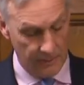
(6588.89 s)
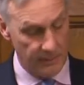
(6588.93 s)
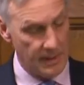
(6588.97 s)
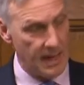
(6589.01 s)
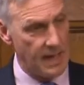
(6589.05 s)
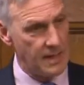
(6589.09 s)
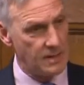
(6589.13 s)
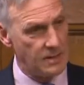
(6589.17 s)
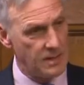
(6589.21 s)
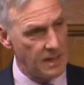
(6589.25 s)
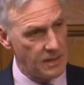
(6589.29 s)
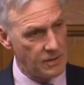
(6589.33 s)

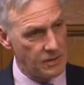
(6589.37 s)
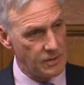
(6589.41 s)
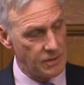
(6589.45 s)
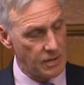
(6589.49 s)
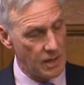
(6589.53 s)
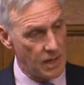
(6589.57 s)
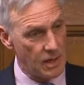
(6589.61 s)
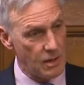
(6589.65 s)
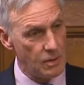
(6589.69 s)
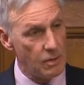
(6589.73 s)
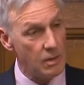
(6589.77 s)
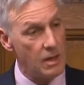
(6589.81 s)
They did
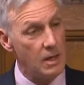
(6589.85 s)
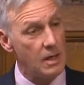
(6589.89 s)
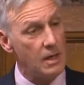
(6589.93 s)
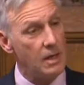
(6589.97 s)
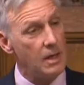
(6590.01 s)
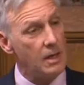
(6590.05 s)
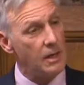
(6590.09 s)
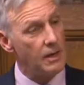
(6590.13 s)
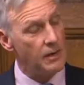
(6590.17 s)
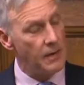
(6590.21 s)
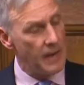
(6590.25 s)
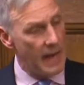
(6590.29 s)
so.
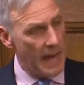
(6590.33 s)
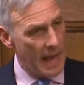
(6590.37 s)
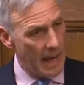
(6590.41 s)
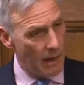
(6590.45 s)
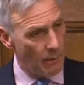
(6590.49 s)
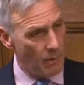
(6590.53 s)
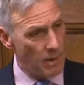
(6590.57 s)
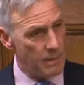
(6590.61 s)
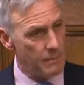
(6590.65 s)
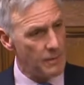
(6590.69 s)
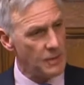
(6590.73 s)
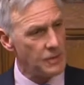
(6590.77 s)

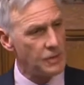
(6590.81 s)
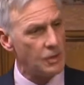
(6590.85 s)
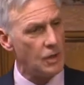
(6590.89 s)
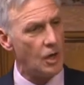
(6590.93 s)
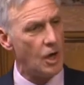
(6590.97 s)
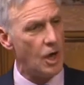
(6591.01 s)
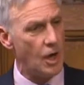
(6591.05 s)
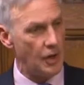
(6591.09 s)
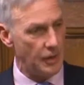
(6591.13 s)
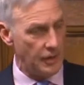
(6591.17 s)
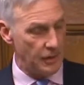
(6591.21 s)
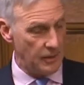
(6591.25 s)
Now we must
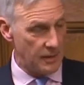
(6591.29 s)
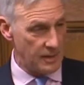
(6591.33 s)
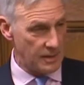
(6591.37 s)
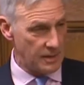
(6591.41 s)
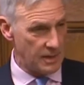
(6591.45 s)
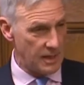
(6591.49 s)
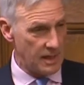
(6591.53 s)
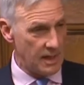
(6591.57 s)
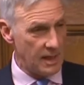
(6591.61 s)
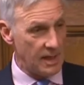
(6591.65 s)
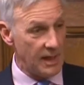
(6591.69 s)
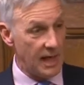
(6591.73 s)
honour
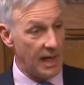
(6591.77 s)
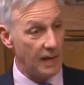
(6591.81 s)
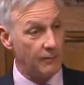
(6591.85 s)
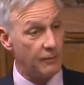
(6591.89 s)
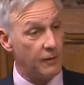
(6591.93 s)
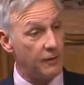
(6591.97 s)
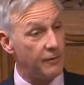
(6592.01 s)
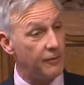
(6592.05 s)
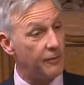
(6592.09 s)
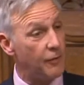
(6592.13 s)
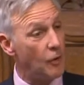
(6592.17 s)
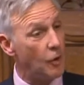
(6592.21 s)
it. And
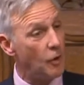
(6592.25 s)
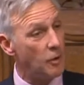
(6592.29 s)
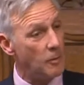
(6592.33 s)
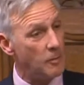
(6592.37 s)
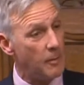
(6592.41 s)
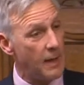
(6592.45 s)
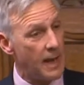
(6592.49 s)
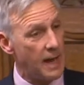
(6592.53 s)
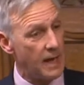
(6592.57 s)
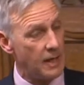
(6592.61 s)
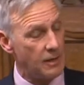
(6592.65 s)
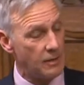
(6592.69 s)
if we
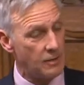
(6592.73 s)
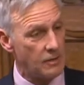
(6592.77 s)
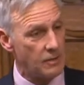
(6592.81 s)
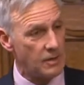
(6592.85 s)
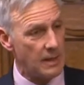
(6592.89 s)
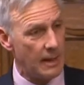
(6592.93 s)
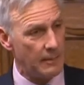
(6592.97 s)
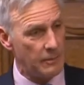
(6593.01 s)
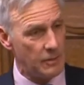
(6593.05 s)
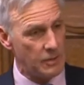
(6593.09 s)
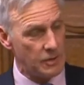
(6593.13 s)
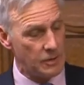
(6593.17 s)
fall back on
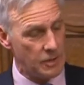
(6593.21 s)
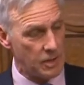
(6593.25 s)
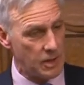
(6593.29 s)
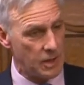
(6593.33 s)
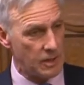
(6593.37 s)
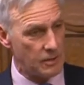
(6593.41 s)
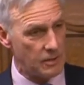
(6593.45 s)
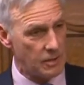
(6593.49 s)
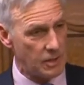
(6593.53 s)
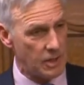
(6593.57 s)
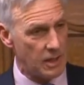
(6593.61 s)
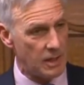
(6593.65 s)

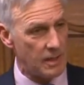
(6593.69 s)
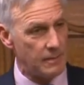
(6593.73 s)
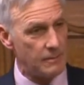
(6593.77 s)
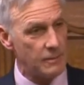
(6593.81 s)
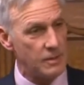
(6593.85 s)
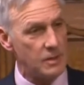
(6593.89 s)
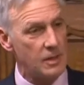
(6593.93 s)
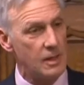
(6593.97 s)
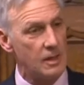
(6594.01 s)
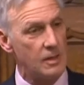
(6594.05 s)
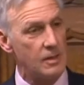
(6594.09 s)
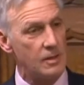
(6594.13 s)
WTO
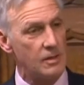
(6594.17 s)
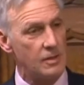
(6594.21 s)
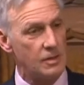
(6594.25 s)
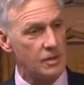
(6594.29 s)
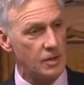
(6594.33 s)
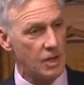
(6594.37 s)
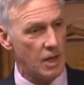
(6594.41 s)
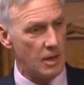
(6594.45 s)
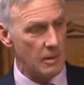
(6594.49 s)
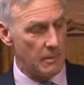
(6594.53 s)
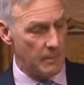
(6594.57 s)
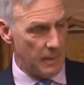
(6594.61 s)
terms,
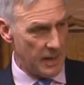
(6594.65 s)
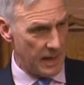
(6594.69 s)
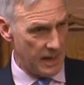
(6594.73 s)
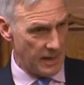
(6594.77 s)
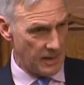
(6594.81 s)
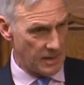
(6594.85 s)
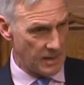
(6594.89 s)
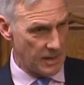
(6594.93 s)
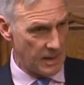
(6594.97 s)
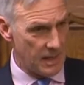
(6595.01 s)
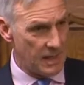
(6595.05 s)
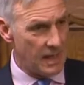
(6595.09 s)
so be
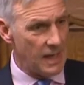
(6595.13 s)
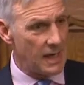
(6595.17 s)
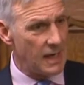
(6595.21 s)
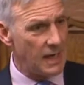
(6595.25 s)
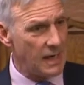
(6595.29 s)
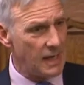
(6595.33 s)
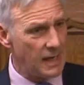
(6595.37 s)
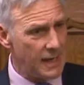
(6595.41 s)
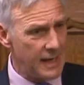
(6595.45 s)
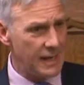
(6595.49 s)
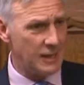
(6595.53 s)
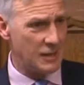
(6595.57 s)
it.
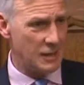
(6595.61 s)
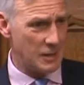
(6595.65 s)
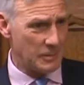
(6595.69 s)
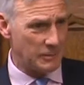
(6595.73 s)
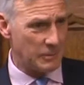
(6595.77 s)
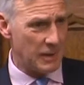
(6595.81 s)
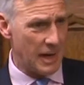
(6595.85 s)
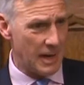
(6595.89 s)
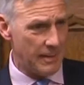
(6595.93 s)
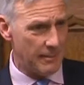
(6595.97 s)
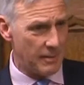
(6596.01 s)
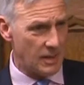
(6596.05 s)
Lead us,
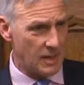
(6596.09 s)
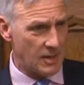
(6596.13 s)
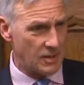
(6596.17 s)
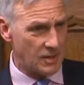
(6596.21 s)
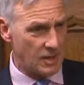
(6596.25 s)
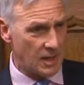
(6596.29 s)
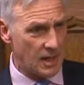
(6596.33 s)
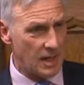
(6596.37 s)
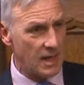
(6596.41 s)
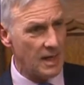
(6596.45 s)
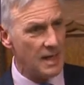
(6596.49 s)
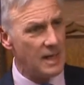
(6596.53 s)
Prime
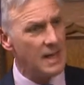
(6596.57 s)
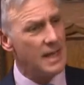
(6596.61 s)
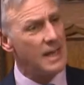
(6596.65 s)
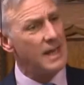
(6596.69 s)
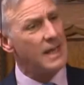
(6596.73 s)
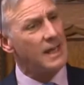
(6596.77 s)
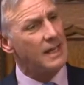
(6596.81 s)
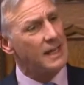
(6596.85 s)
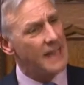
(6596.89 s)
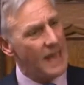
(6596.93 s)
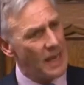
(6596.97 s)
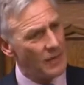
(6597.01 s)
Minister.
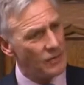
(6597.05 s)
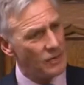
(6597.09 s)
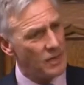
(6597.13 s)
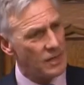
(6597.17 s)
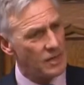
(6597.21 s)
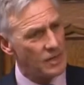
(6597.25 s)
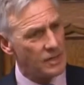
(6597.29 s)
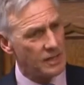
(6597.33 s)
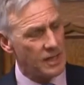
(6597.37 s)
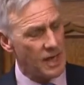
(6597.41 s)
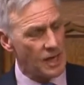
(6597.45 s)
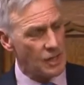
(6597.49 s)
Get
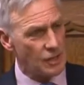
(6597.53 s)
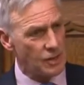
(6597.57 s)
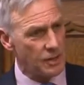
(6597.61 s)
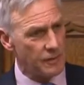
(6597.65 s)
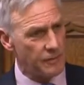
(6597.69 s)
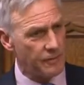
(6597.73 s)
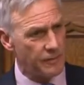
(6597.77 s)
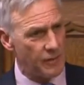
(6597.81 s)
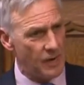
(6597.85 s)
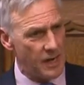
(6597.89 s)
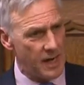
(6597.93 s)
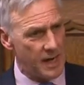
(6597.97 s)
this
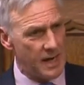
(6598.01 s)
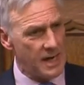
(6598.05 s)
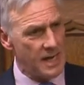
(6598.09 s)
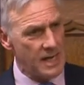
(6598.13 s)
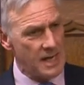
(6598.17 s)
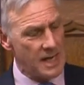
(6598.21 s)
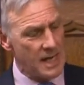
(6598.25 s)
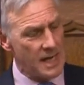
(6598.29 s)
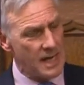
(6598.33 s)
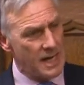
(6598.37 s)
country free.